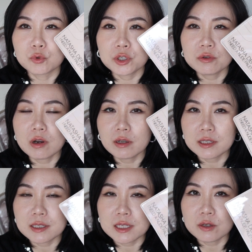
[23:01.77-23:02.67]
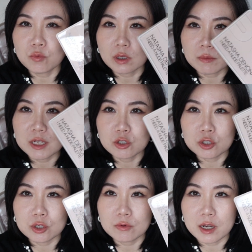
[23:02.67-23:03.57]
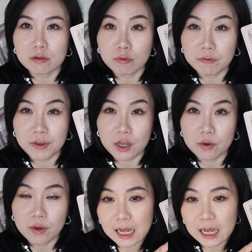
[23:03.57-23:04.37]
Will you guys still want me to do a review